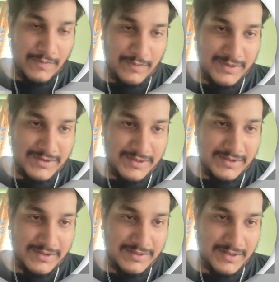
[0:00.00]
once
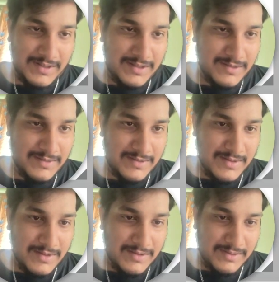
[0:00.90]
this is hit,
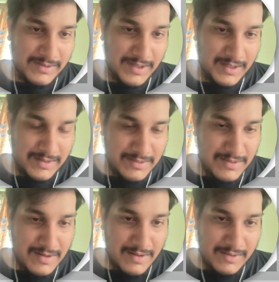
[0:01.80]
then
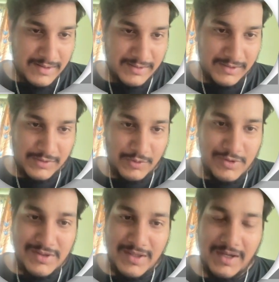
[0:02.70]
it is stored
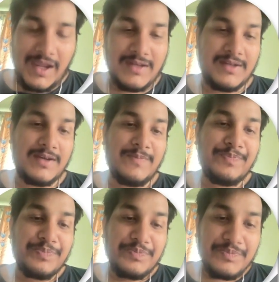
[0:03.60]
in the cache.
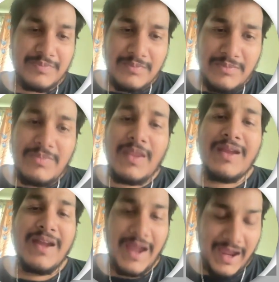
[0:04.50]

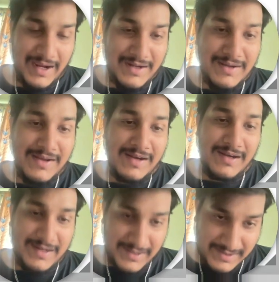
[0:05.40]
And
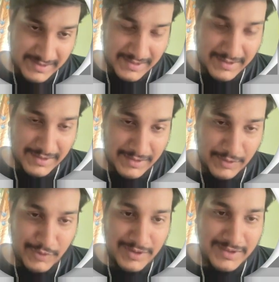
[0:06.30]
let's say
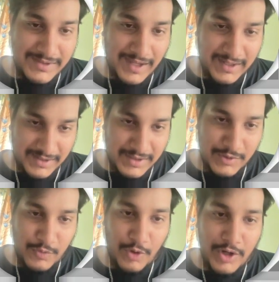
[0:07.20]
during this cache
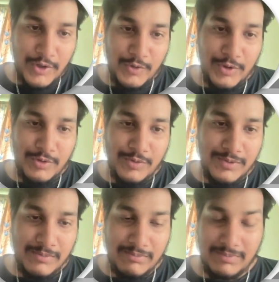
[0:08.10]
you want to
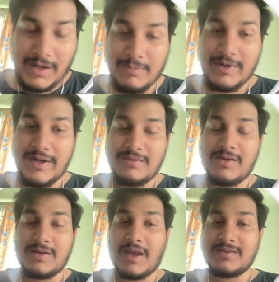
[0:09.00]
update
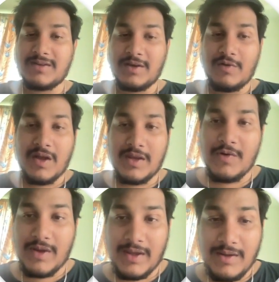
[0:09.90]
the TanStack query.
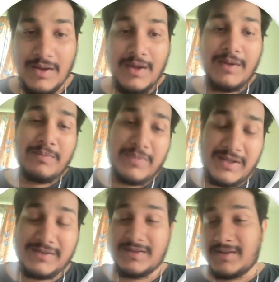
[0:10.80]
Okay,
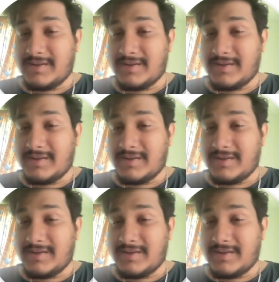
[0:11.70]
please